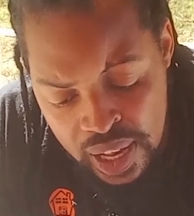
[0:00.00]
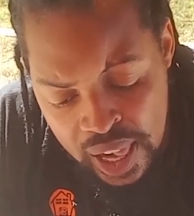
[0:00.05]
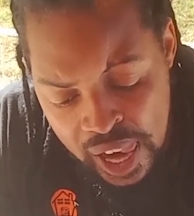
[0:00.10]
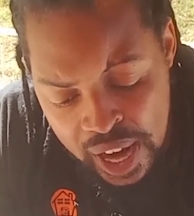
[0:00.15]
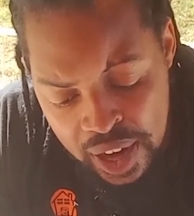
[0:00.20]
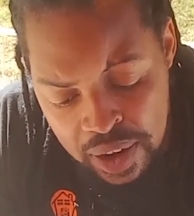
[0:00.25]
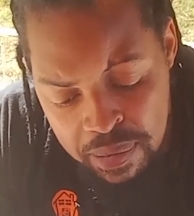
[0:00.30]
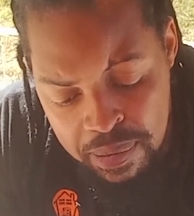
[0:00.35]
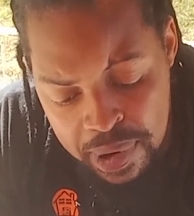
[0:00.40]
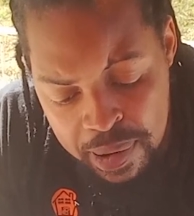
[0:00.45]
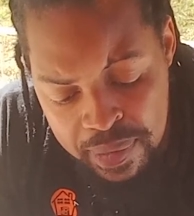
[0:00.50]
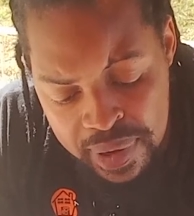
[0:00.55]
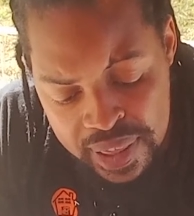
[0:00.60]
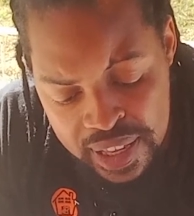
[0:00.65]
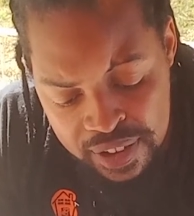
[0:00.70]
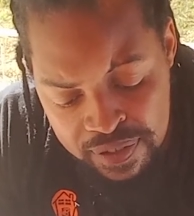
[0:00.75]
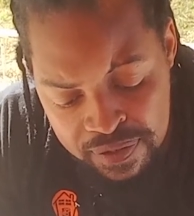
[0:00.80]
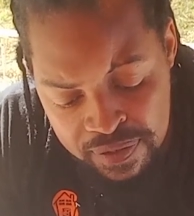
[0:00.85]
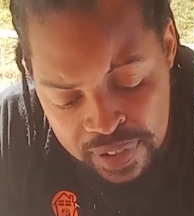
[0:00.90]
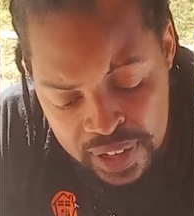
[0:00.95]
I remember
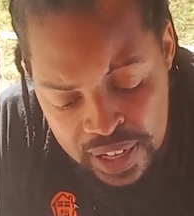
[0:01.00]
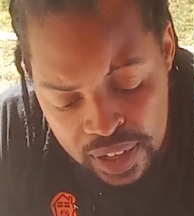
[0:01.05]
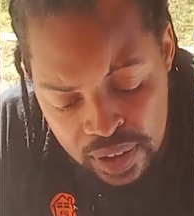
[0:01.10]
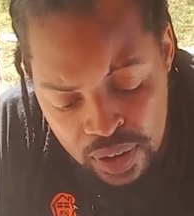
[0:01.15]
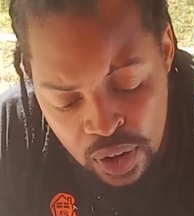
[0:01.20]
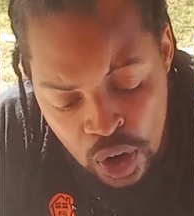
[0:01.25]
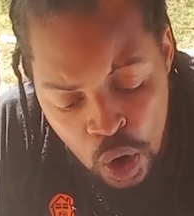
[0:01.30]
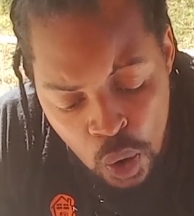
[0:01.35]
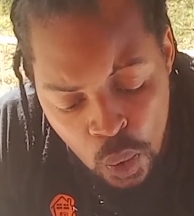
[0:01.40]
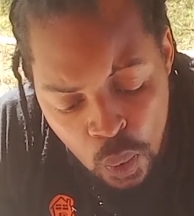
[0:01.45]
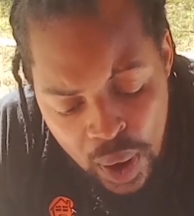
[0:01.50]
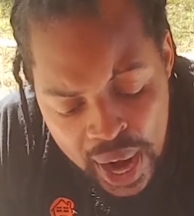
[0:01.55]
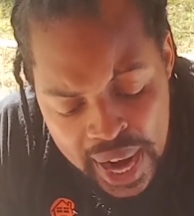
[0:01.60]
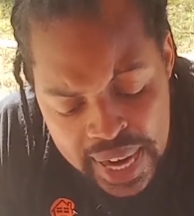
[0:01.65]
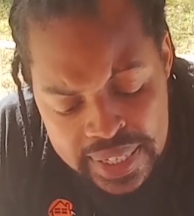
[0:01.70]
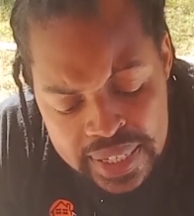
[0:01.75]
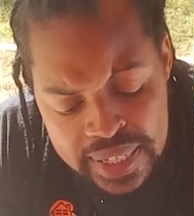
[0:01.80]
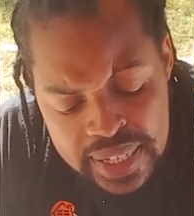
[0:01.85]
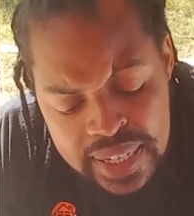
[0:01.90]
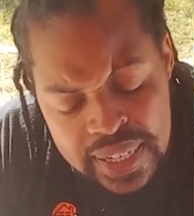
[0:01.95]
that feeling. Why
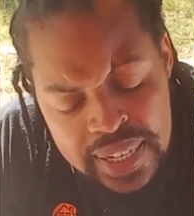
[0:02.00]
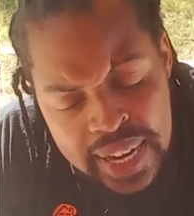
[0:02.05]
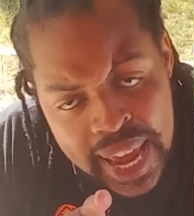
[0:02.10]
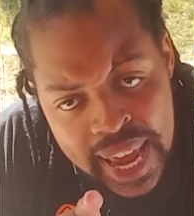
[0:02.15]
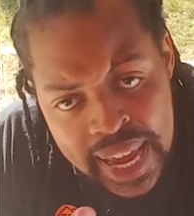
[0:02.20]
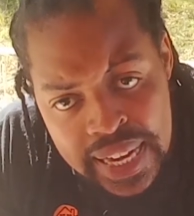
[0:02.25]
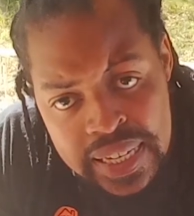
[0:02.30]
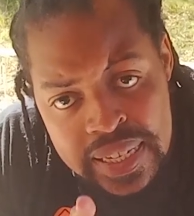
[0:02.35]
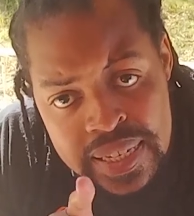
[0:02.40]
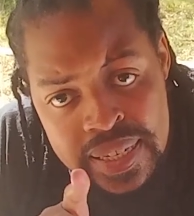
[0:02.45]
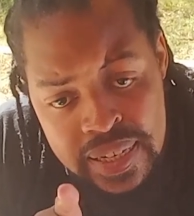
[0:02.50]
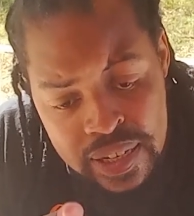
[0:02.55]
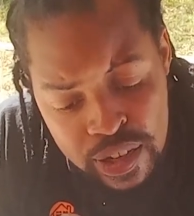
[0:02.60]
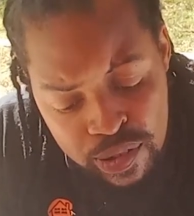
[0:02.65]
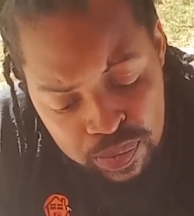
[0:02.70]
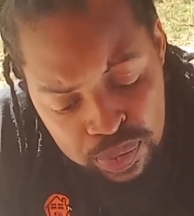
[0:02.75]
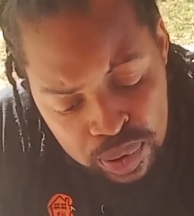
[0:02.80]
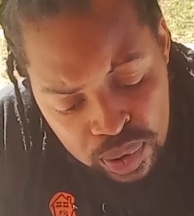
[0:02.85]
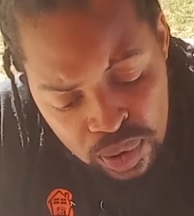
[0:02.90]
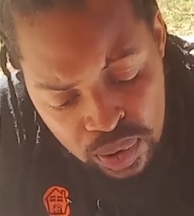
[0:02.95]
didn't Anderson
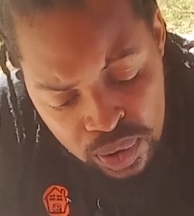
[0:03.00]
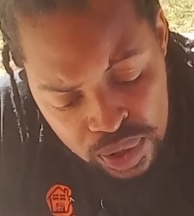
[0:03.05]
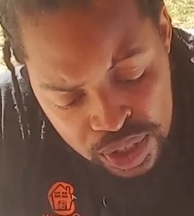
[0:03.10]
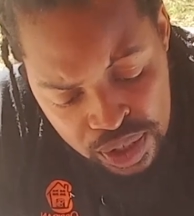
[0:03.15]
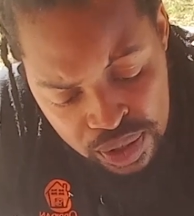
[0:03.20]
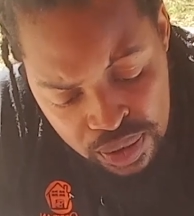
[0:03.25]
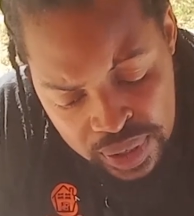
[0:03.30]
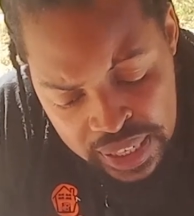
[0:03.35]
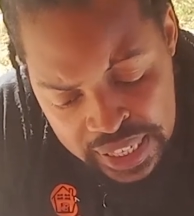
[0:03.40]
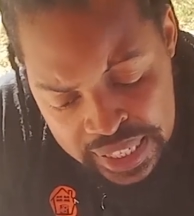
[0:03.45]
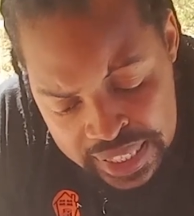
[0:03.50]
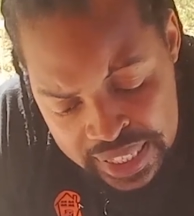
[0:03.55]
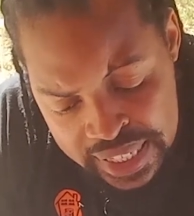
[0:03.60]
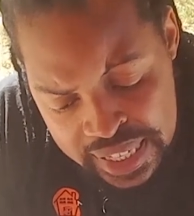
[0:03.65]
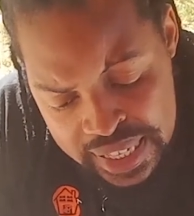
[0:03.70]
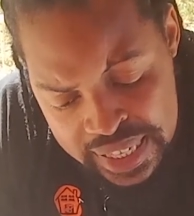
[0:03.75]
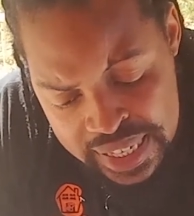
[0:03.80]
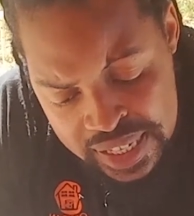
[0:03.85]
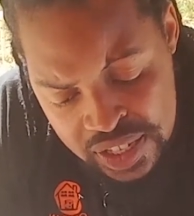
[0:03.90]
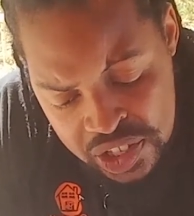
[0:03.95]
applaud you?
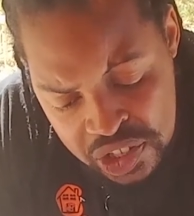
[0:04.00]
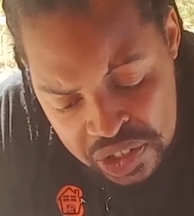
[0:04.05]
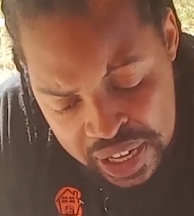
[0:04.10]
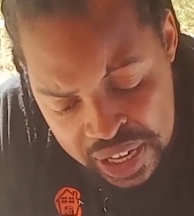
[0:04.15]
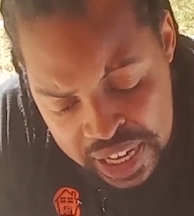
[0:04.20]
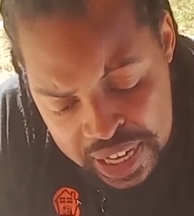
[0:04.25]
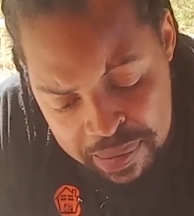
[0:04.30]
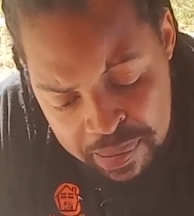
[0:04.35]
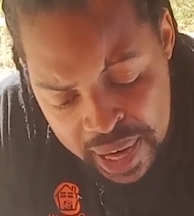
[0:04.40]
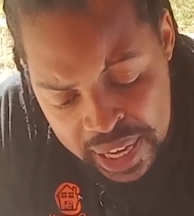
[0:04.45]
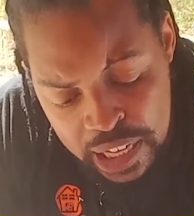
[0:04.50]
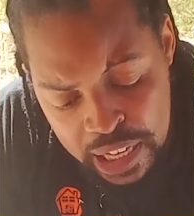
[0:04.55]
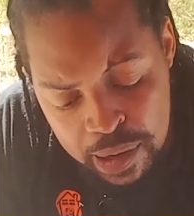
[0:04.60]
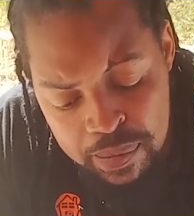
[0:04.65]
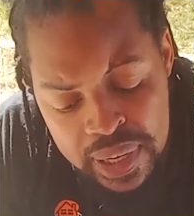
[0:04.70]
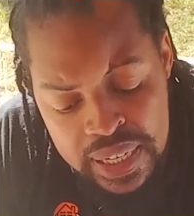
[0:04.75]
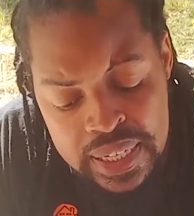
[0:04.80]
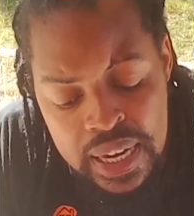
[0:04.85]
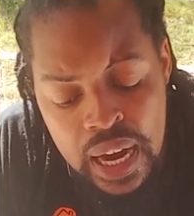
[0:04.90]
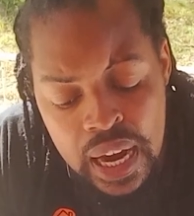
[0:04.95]
Didn't this trade make
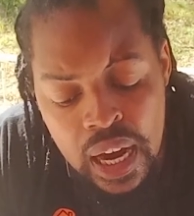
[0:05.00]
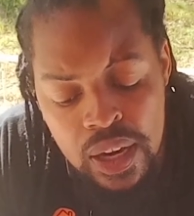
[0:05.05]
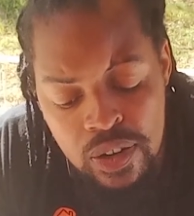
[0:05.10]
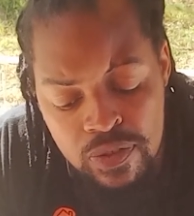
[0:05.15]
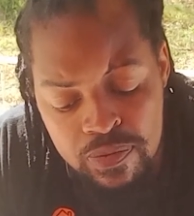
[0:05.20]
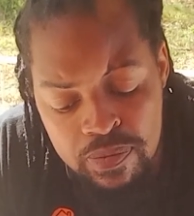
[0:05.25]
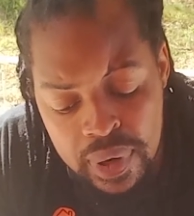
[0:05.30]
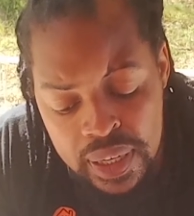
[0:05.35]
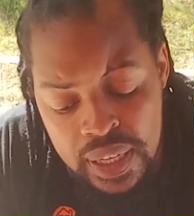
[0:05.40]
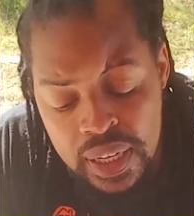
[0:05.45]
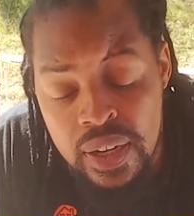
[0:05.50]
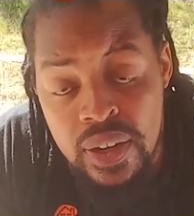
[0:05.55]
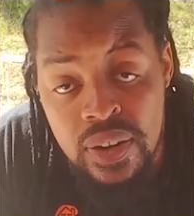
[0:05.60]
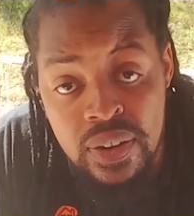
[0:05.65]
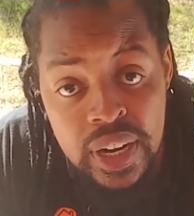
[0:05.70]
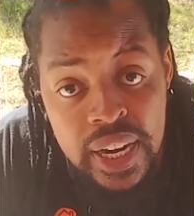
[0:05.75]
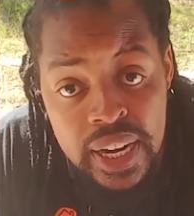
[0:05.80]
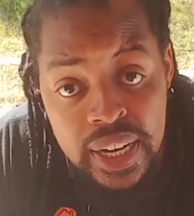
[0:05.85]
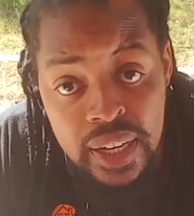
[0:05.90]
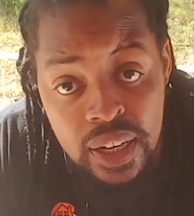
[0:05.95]
him a ton of money?
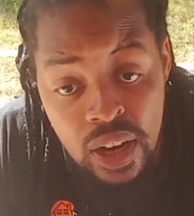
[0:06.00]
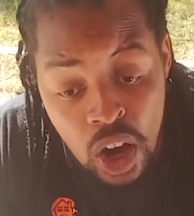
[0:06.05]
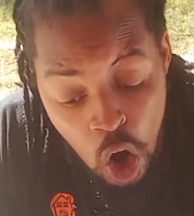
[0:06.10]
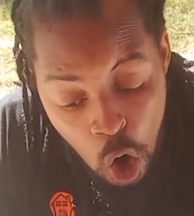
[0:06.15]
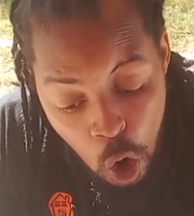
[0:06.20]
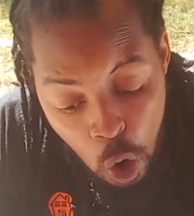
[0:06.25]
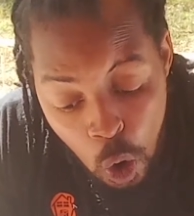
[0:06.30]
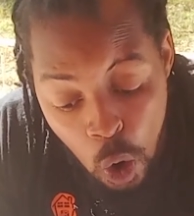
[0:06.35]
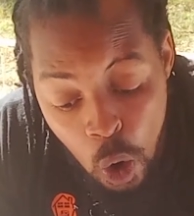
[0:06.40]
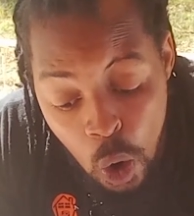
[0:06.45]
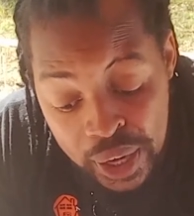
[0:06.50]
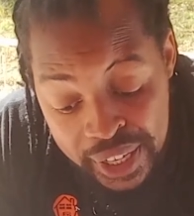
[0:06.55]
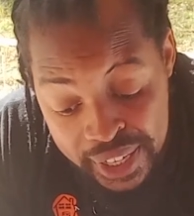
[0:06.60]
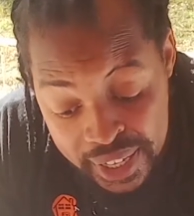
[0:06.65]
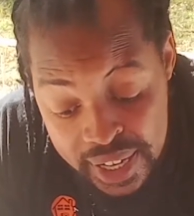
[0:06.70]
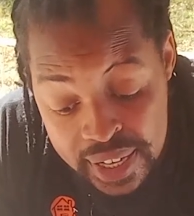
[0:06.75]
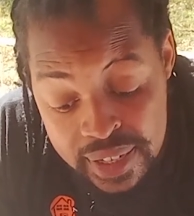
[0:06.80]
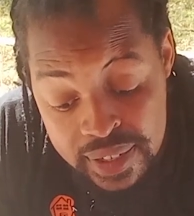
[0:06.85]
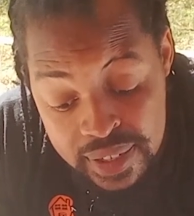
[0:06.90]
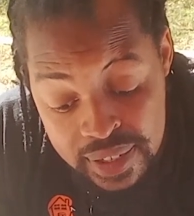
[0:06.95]
Craig, oh
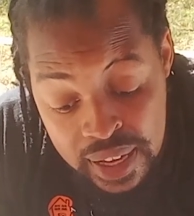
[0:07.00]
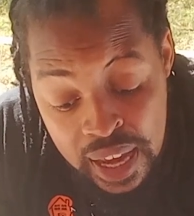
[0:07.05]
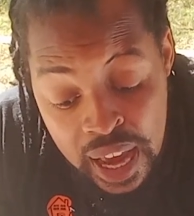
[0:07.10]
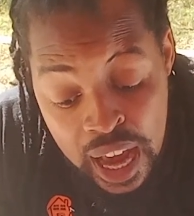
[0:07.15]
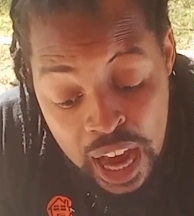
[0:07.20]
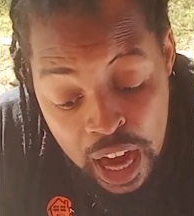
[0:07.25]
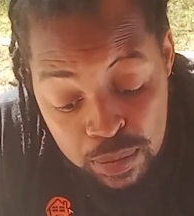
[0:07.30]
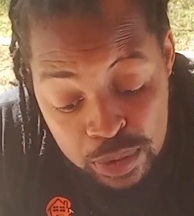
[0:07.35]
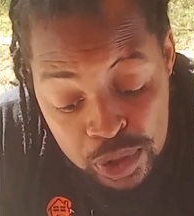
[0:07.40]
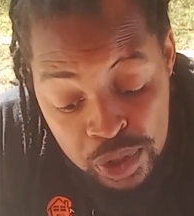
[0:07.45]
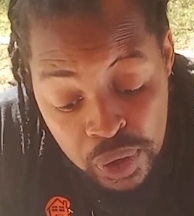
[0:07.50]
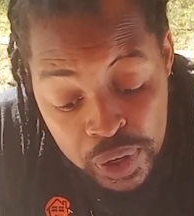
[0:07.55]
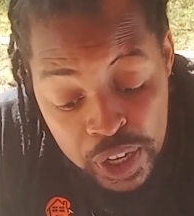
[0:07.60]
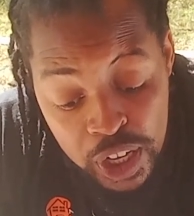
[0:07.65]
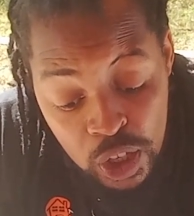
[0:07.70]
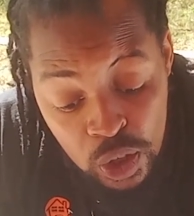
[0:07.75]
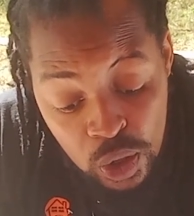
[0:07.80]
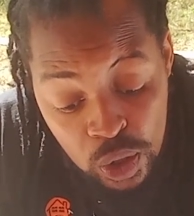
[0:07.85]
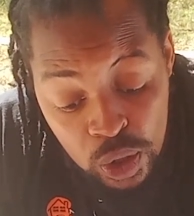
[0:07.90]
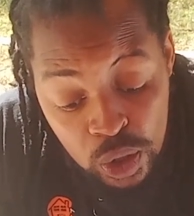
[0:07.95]
yes, I'm sure he
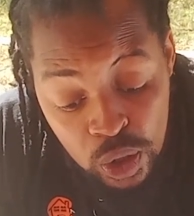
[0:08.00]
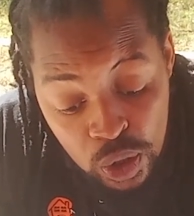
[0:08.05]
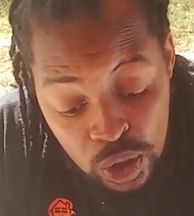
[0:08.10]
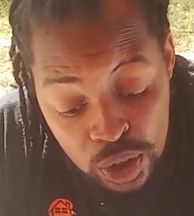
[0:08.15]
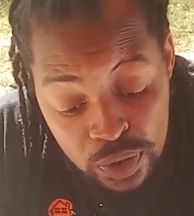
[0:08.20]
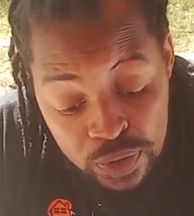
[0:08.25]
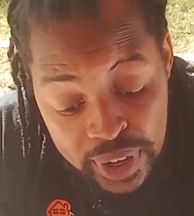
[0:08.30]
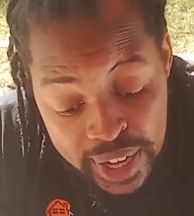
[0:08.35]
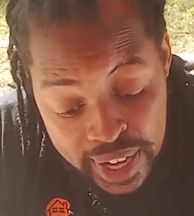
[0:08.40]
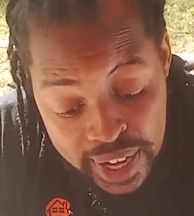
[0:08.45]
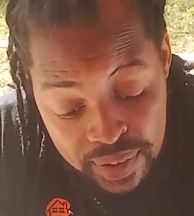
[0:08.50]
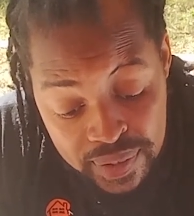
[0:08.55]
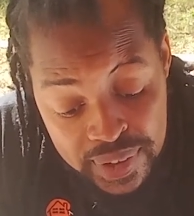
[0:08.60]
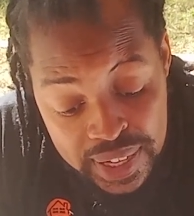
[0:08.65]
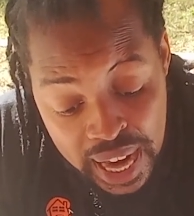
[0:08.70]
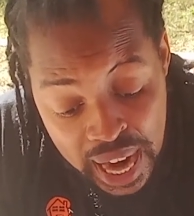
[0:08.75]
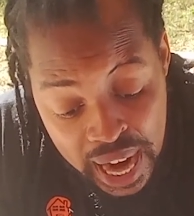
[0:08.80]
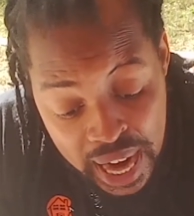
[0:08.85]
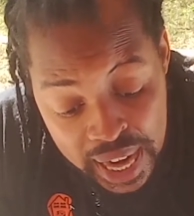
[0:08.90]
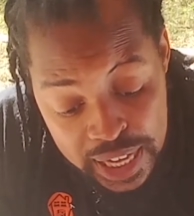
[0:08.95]
looked good for having
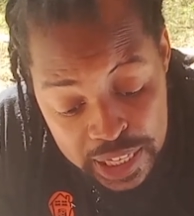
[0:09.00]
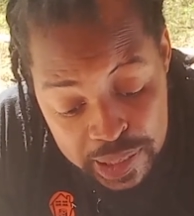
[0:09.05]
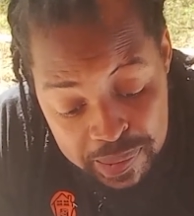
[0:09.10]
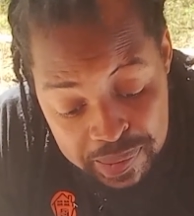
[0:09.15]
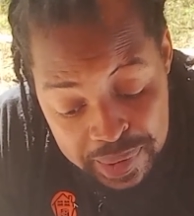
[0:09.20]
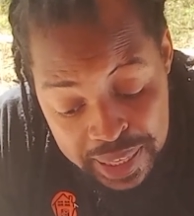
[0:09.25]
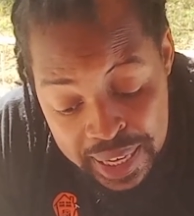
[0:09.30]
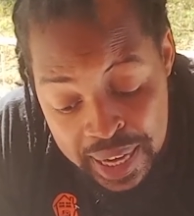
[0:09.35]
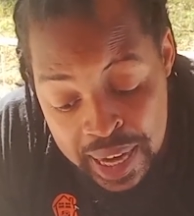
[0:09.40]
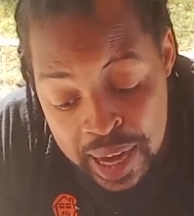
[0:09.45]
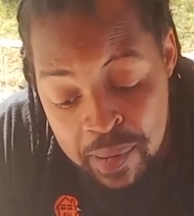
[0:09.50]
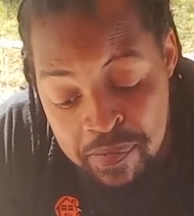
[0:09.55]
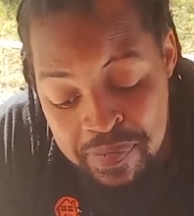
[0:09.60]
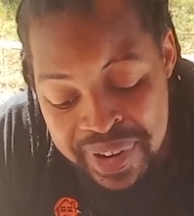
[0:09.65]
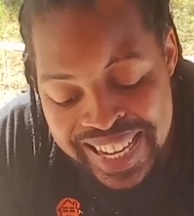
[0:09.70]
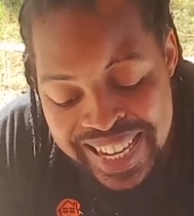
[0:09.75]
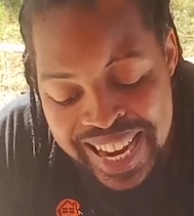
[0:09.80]
hired me, but he